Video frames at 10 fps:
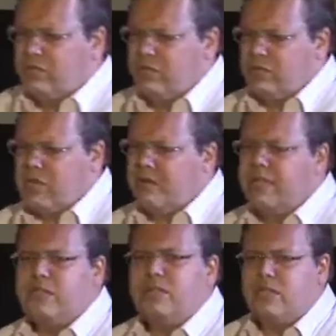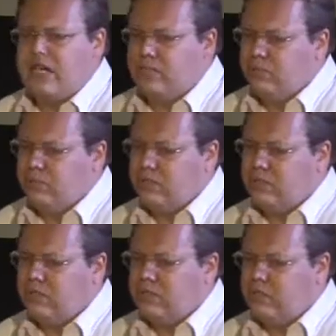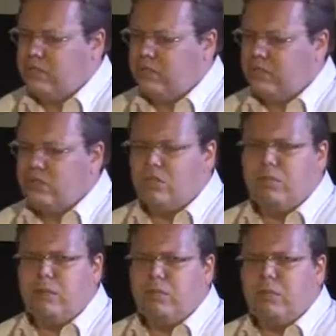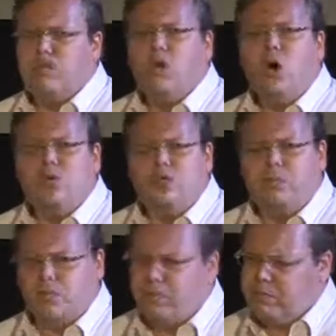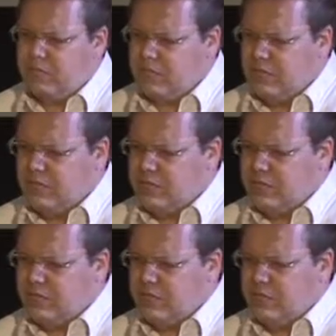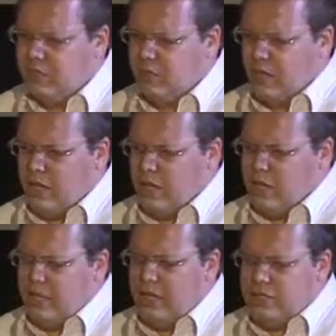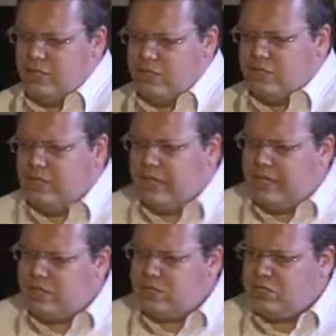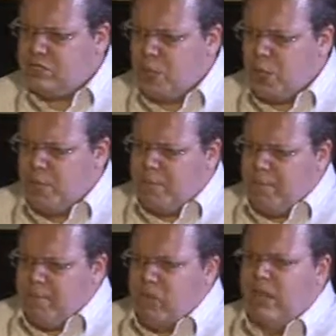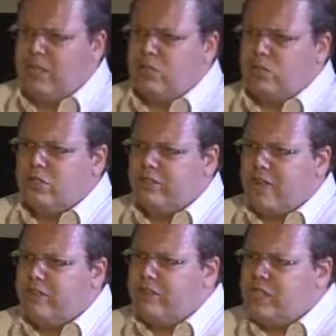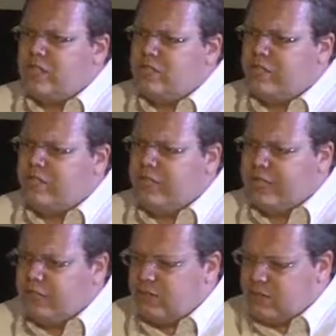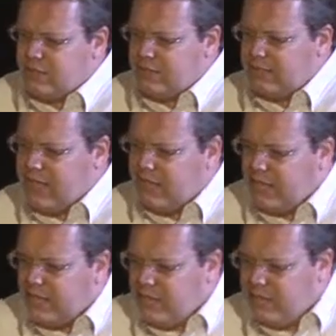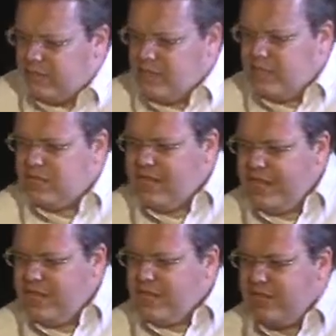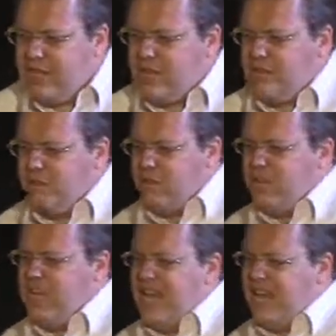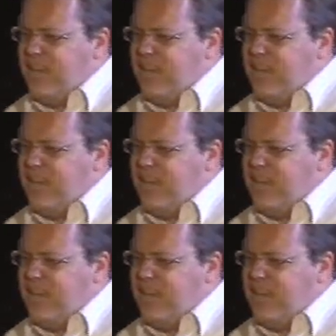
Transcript: for direct entitlement, uh, so the publisher's own subscription uh, system. Interesting is, and that's also for advertising very interesting, that readers engage with 48%